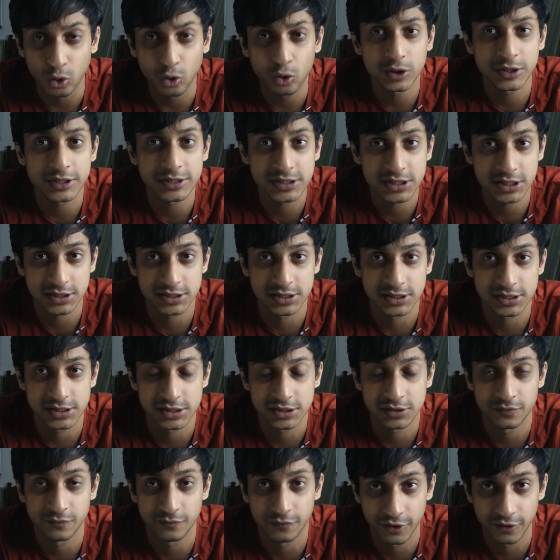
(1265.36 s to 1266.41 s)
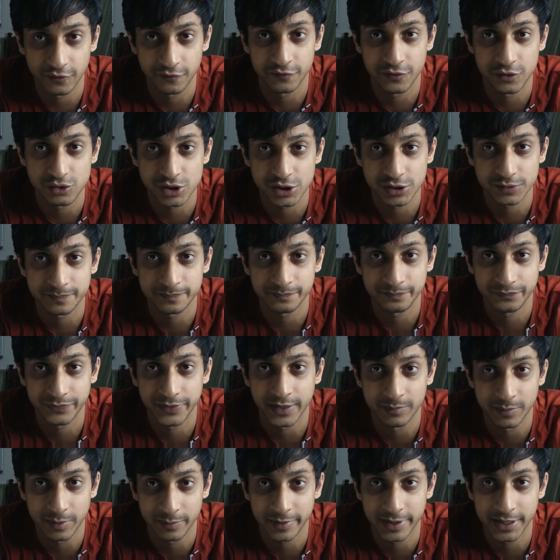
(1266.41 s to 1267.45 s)
the success for your future. Bye
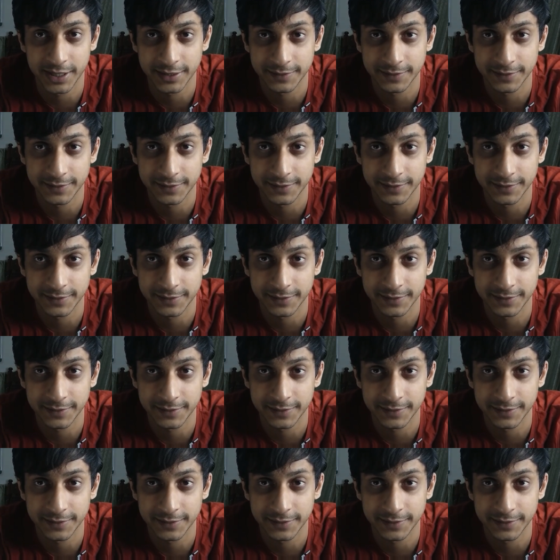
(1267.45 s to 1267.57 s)
bye.